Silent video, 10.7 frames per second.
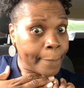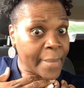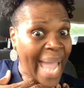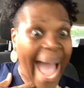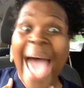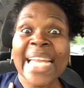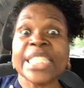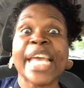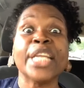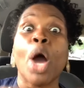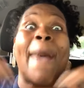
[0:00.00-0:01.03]
I didn't
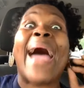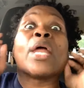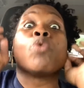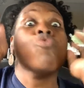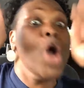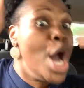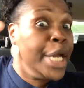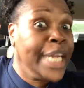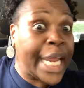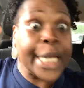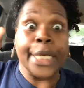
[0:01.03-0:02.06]
see nobody
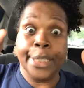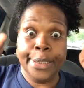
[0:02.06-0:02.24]
running